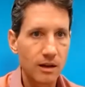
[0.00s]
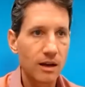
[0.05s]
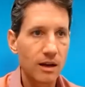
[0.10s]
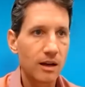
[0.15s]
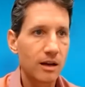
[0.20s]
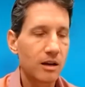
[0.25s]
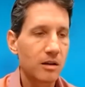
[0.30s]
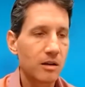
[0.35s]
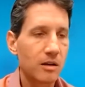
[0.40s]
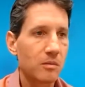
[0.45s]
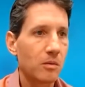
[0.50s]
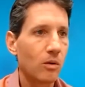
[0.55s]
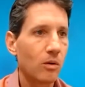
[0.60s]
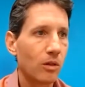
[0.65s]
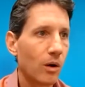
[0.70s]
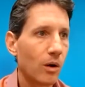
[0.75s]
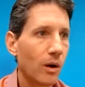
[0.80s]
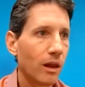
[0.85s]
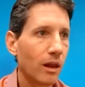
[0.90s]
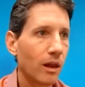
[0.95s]

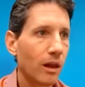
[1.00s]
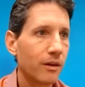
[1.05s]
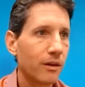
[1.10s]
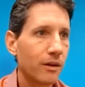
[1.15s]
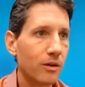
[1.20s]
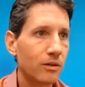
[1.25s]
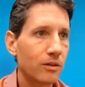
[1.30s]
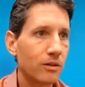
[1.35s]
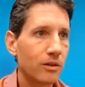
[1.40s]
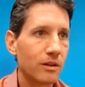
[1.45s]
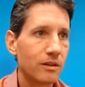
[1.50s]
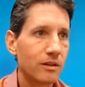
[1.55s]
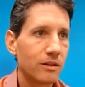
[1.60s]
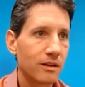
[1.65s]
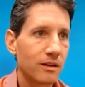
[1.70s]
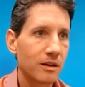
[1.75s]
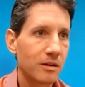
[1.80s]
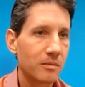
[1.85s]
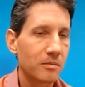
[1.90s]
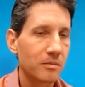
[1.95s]
Although I'll note that
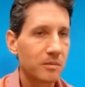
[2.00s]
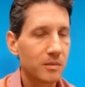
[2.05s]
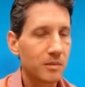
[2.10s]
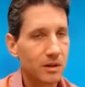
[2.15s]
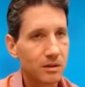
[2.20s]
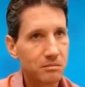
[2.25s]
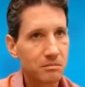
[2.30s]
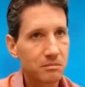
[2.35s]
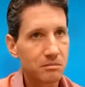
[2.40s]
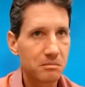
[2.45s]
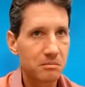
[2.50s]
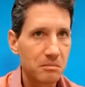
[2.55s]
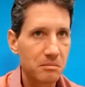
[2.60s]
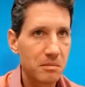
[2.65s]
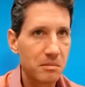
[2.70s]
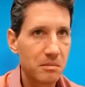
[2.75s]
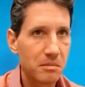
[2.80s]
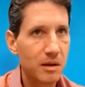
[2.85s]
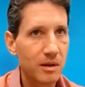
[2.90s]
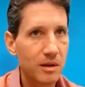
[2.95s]
you know,
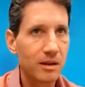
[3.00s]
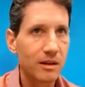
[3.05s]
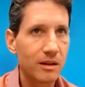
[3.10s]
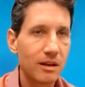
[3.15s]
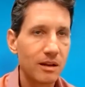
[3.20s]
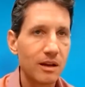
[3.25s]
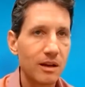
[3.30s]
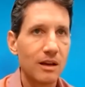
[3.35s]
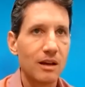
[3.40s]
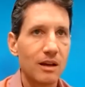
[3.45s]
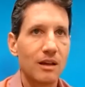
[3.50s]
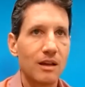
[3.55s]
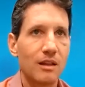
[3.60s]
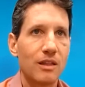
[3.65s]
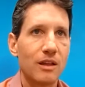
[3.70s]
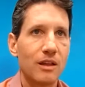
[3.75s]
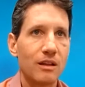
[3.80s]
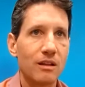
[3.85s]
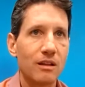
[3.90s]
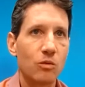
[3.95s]
maybe
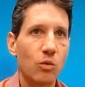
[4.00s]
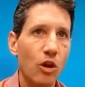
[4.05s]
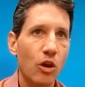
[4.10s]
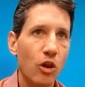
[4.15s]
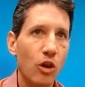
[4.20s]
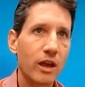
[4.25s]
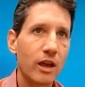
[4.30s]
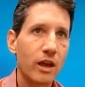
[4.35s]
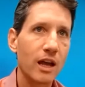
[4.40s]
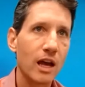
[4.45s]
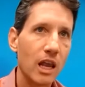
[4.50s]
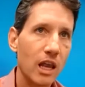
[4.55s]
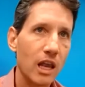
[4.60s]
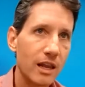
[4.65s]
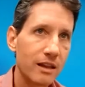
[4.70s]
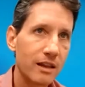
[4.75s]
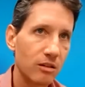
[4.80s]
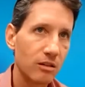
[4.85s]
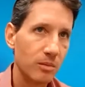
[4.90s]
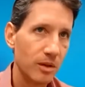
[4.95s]
things were looking a
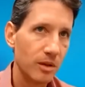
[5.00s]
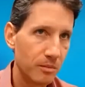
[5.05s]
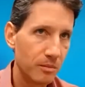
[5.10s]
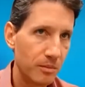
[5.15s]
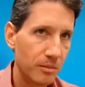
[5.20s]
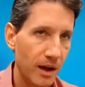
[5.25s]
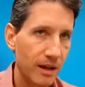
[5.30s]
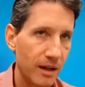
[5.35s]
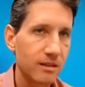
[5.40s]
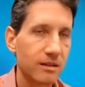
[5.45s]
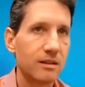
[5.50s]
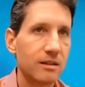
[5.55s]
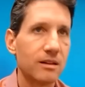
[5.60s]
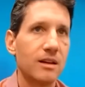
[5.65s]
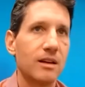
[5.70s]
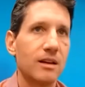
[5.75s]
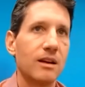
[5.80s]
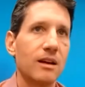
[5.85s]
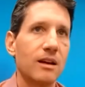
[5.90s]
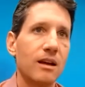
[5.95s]
little bit better
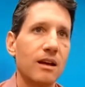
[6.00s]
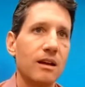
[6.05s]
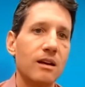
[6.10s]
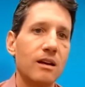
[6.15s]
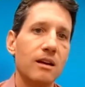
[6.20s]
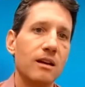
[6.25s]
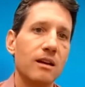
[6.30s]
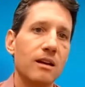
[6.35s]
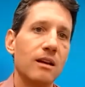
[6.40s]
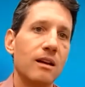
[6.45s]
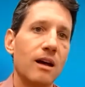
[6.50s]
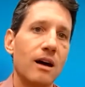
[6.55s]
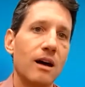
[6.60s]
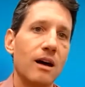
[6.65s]
in